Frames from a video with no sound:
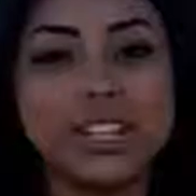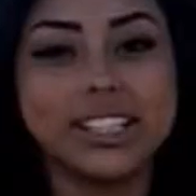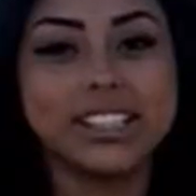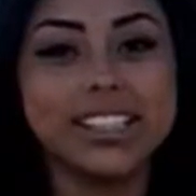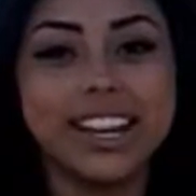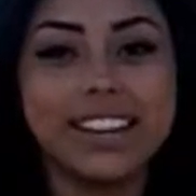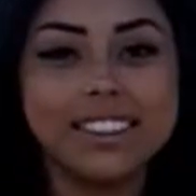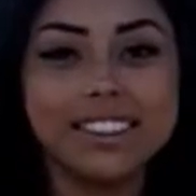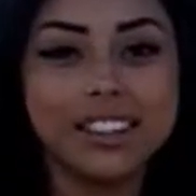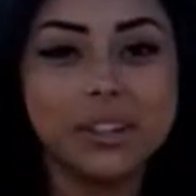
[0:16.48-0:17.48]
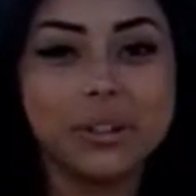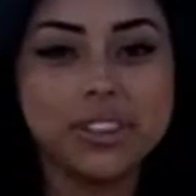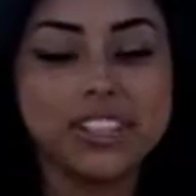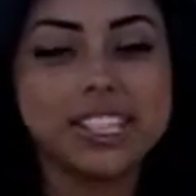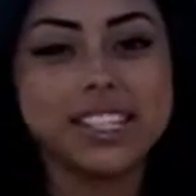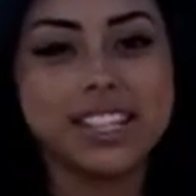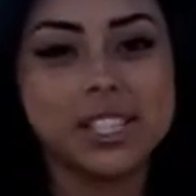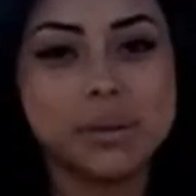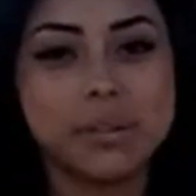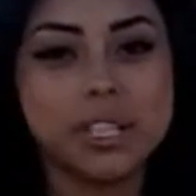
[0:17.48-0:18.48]
Morning today in the northern
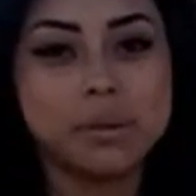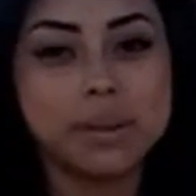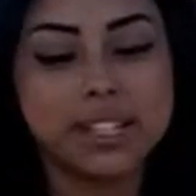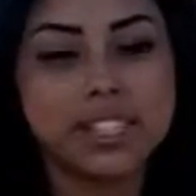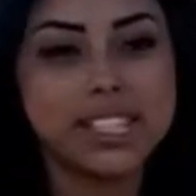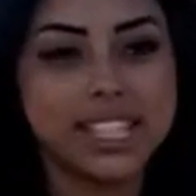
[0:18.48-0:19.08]
states, you will expect to